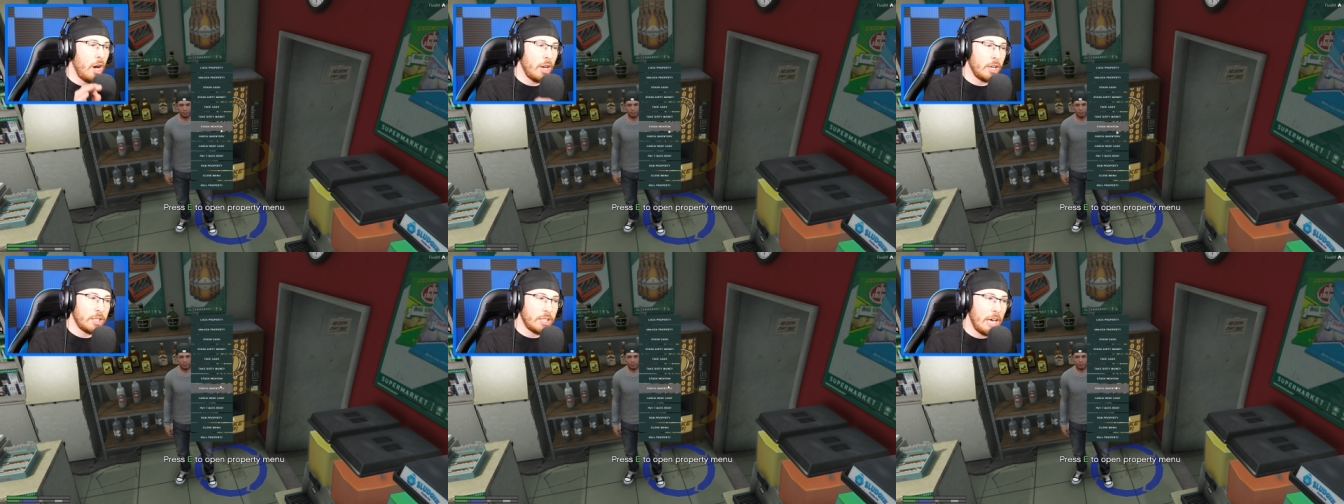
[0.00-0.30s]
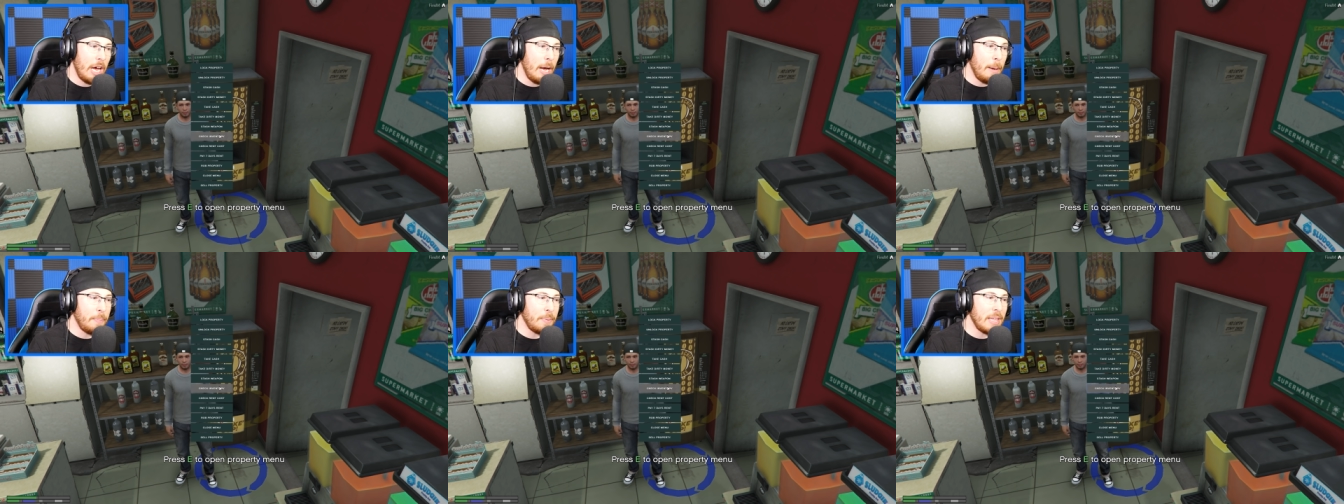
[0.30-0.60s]
On
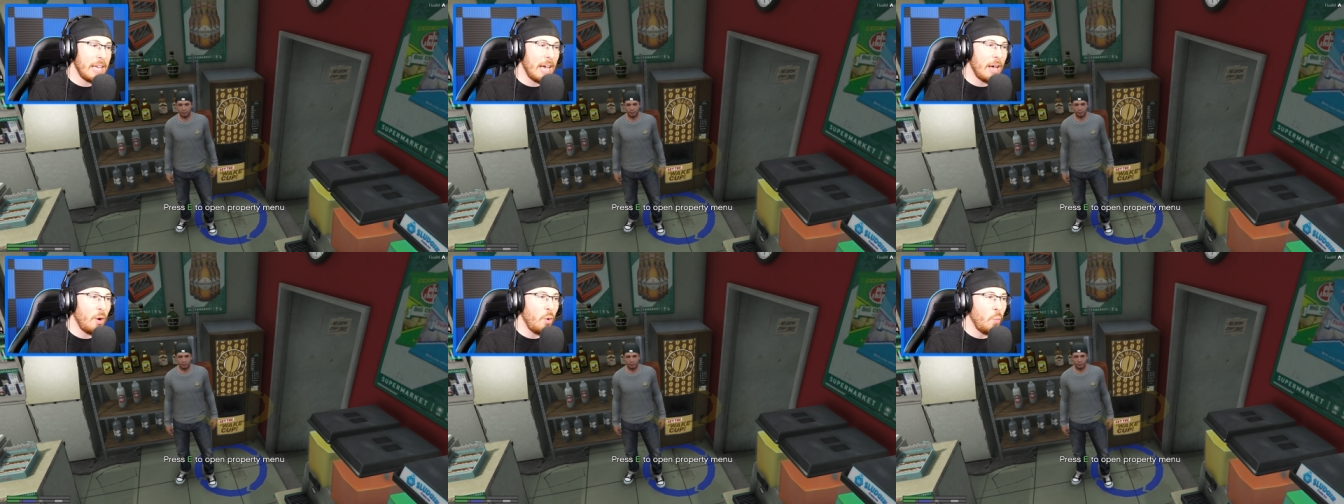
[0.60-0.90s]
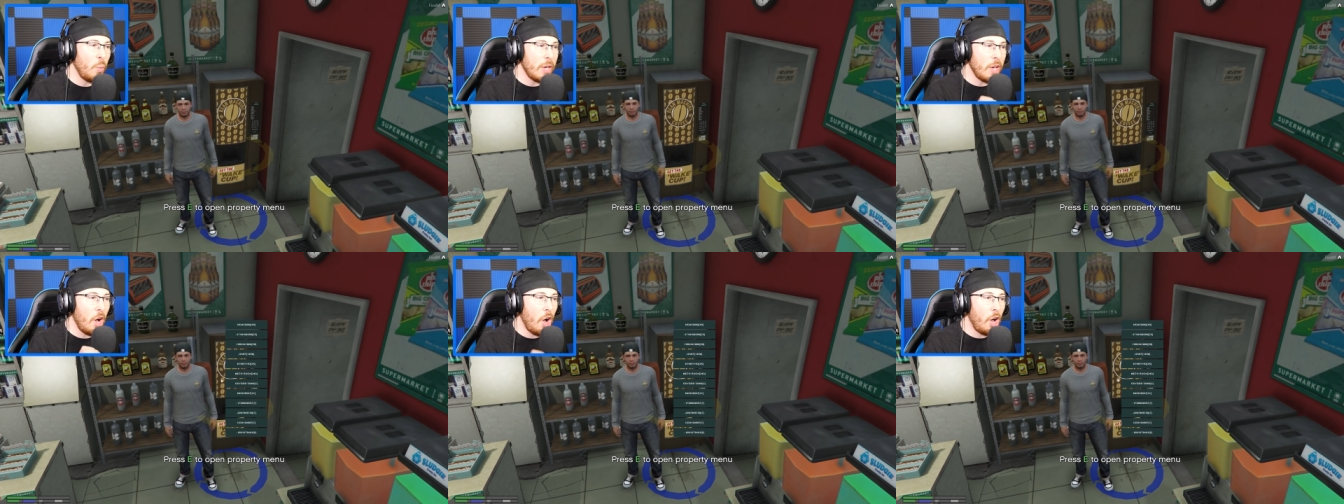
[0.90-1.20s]
top of that,
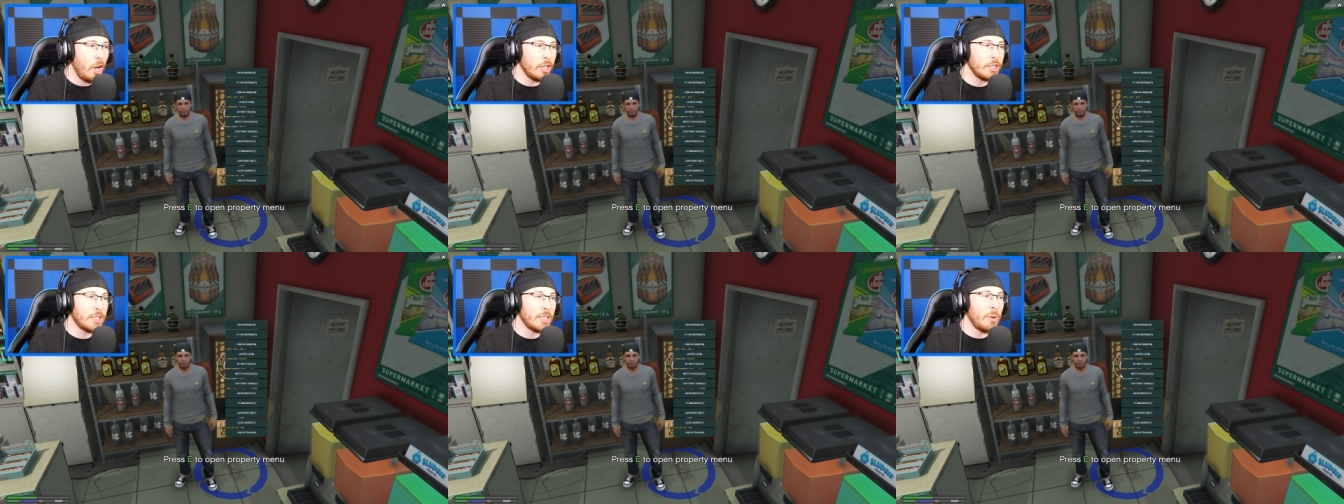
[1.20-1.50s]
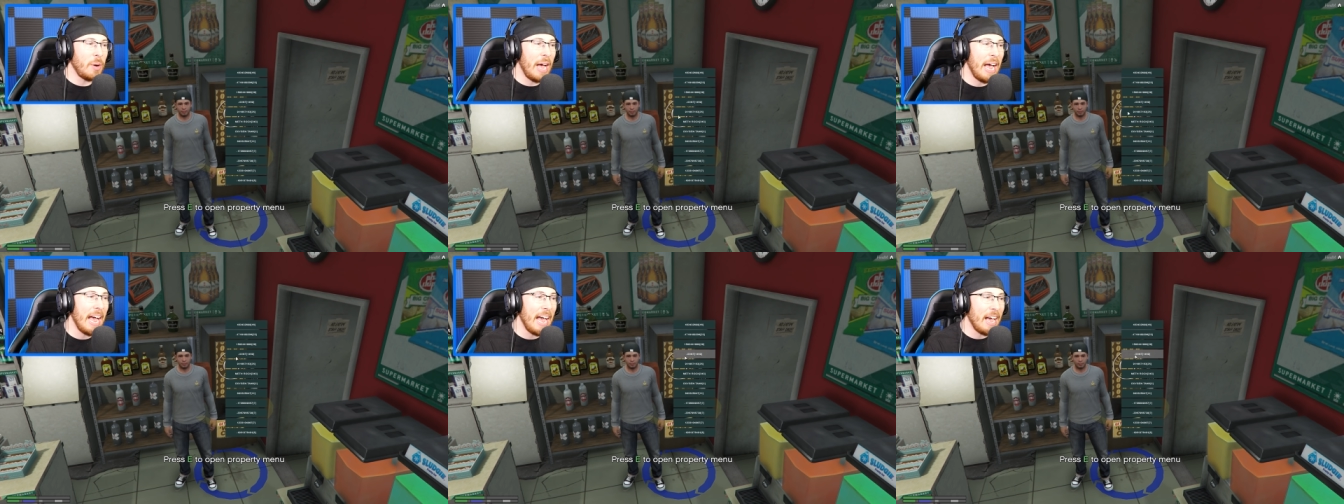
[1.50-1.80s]
we
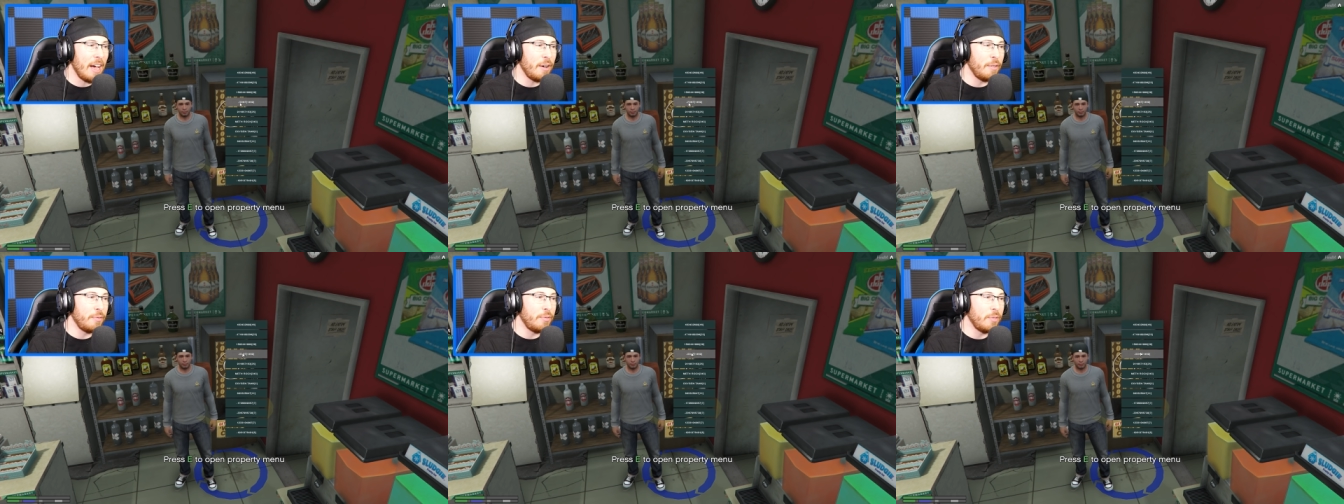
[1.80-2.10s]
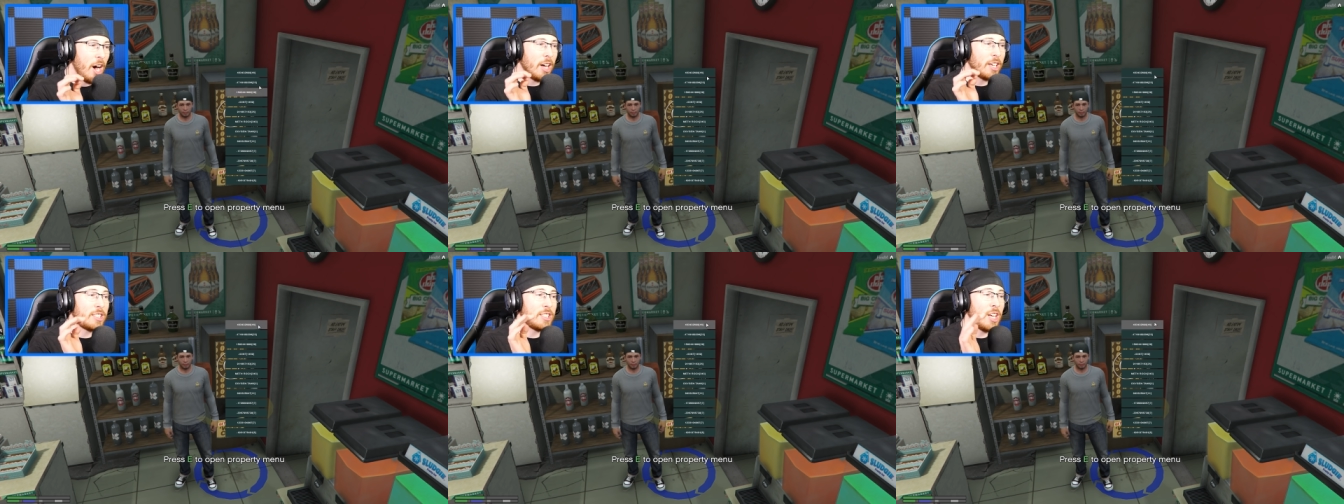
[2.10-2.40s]
also have
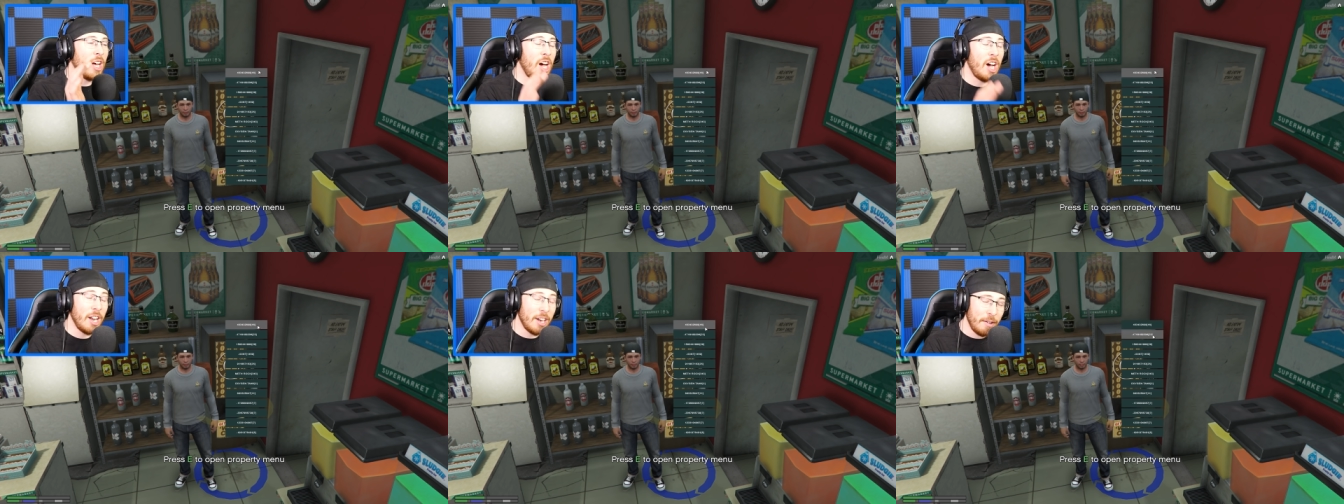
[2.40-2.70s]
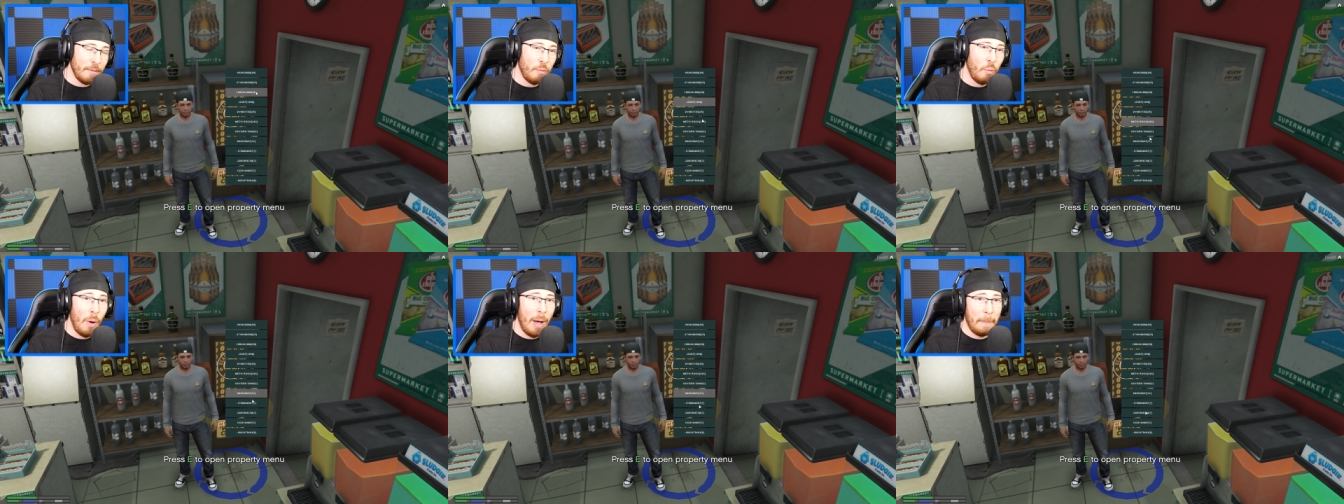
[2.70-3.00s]
a ton
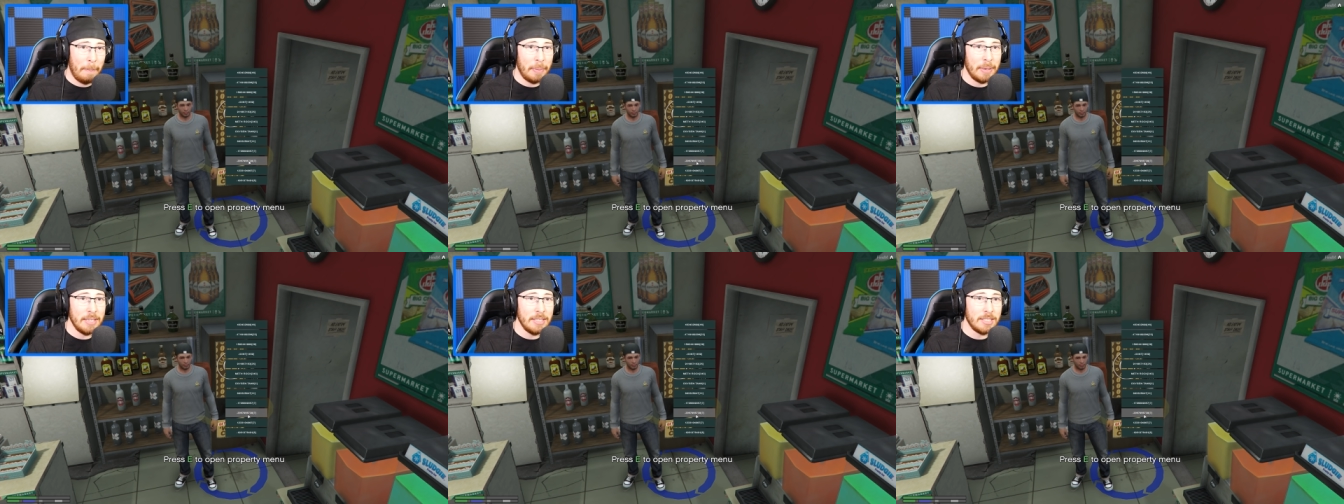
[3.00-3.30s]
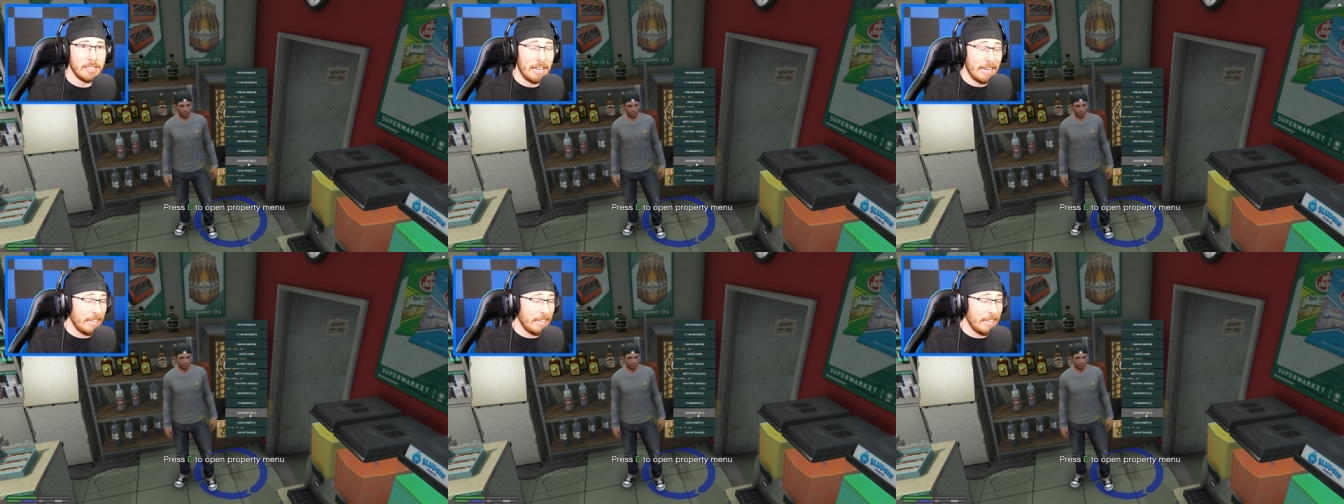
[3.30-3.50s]
of weapons,